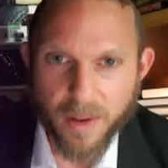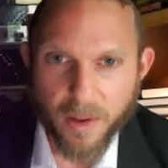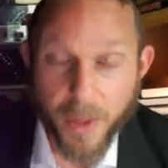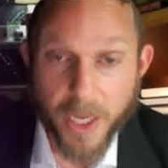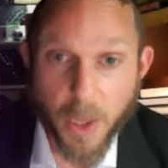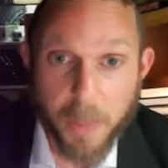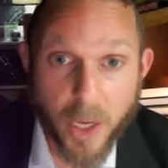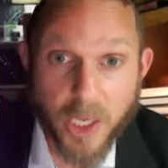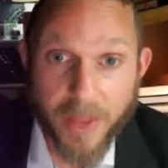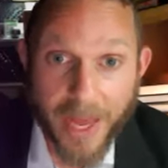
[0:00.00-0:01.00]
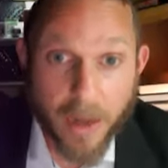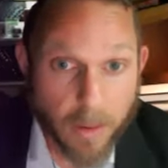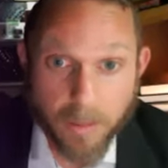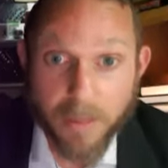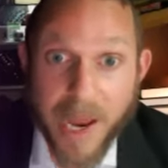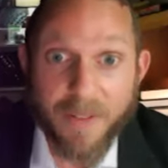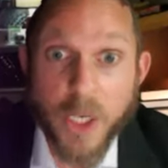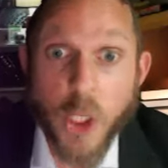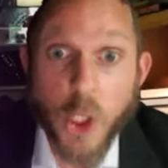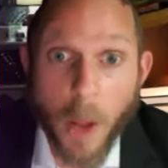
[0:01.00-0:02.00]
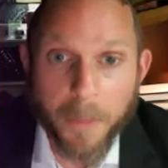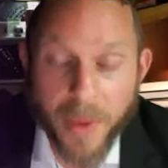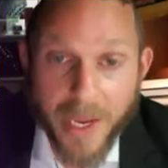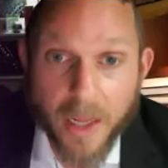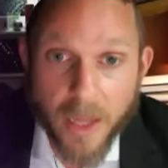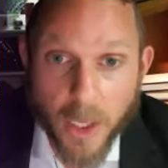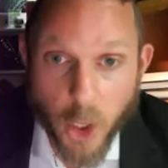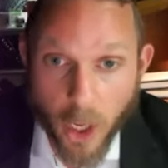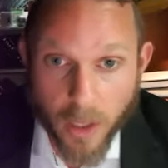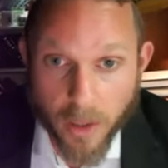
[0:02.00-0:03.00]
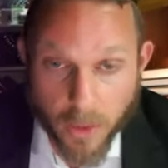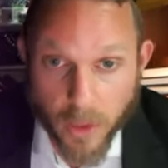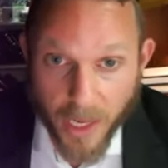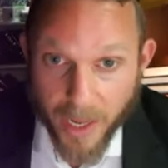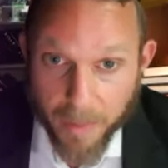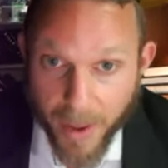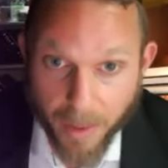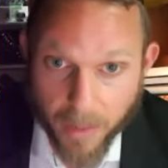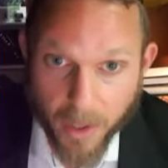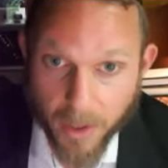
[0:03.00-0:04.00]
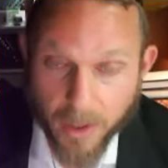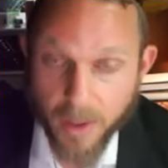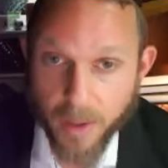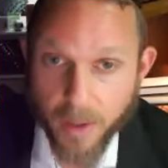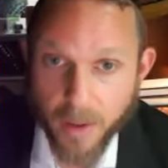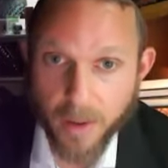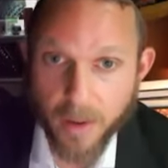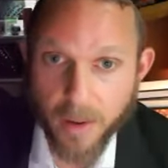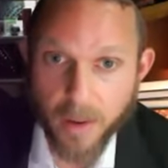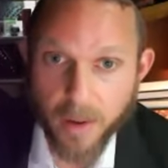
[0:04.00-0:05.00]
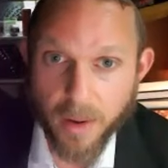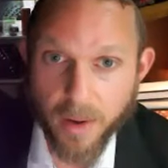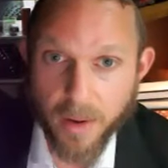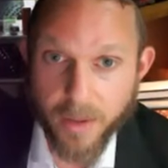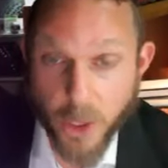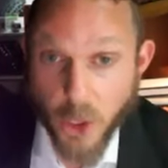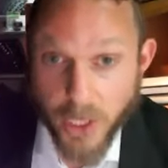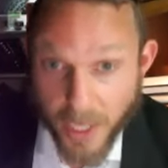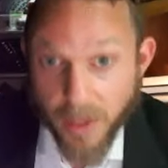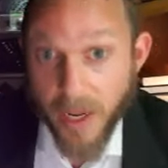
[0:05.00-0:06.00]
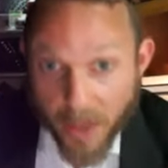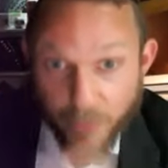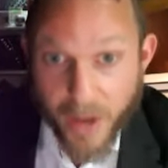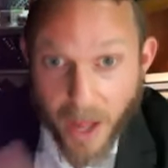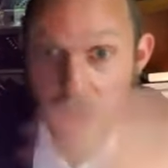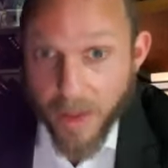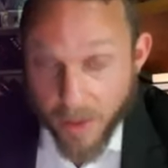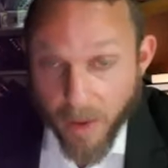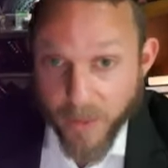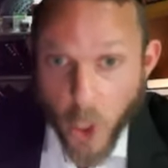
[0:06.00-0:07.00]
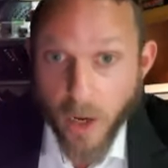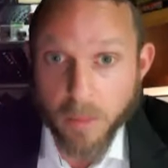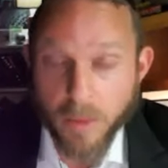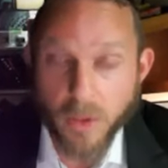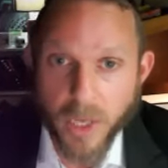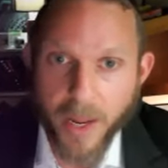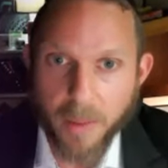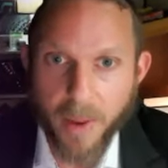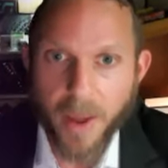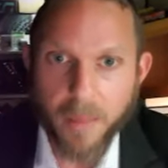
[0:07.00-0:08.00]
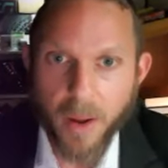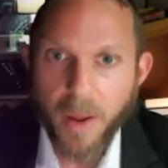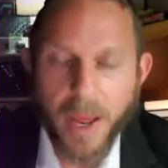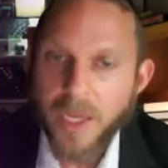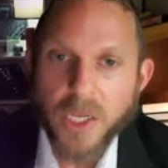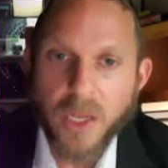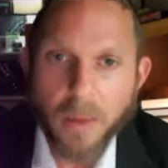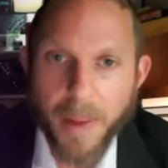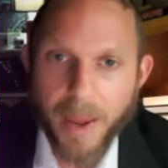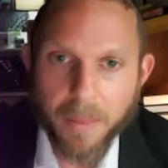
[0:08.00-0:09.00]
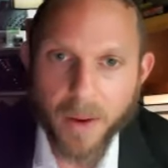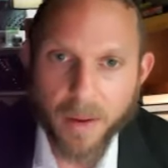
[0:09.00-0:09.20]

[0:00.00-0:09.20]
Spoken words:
Because a person that never stopped eating chocolate mousse like a behemoth, they're just eating a different kind of chocolate mousse like a behemoth, is still a behemoth.